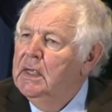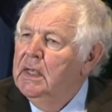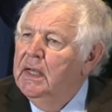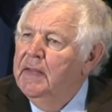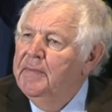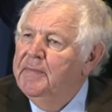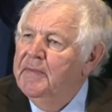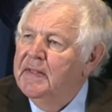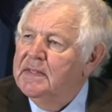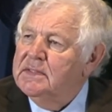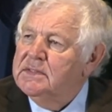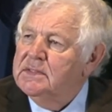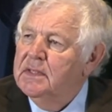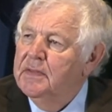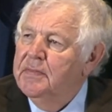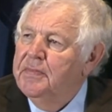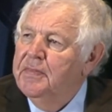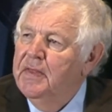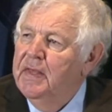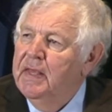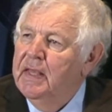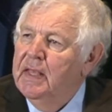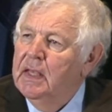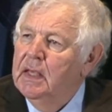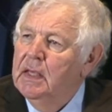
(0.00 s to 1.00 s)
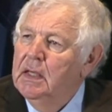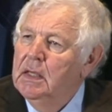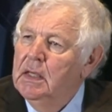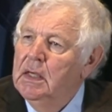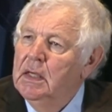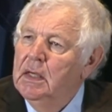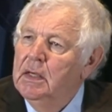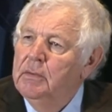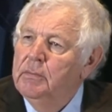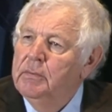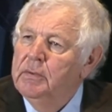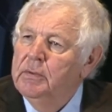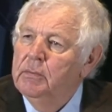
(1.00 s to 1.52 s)
and that's the thing
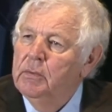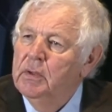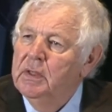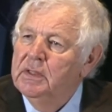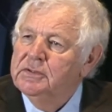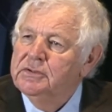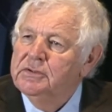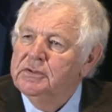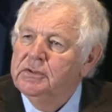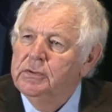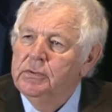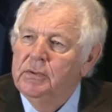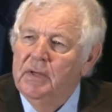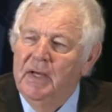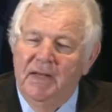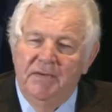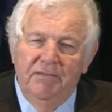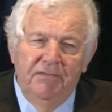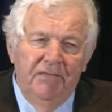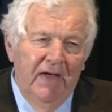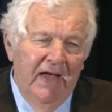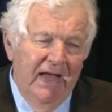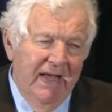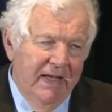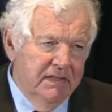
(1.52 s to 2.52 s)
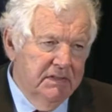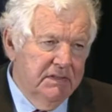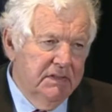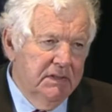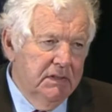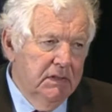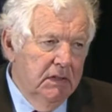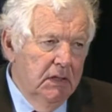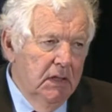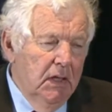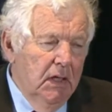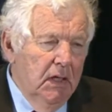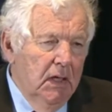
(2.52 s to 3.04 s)
we want to advance.